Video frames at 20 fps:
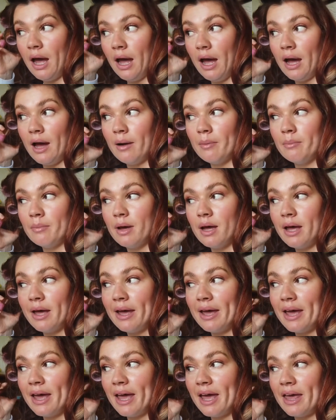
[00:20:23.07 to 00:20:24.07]

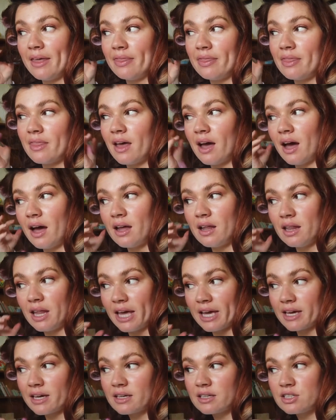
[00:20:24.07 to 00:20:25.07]
And
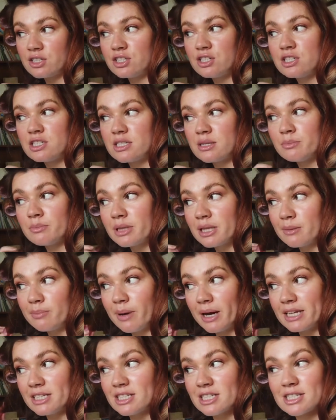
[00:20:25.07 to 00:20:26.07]
like simply
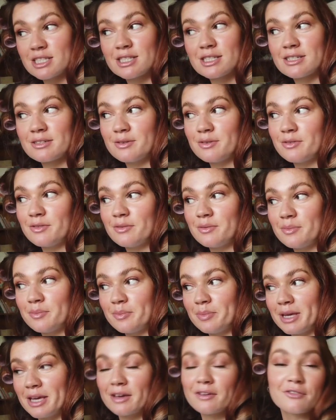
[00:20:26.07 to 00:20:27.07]
by just
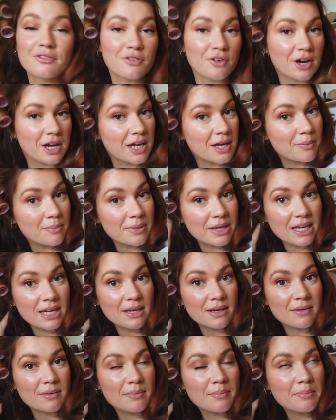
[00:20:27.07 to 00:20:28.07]
being free and
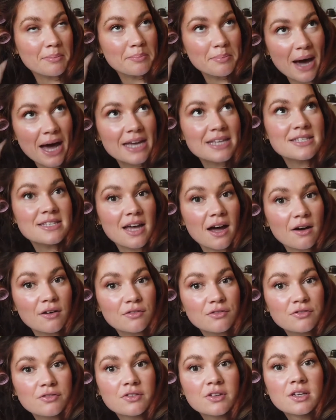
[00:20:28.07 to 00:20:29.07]
being
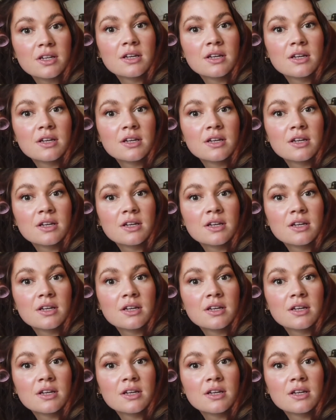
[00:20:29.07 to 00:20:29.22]
myself.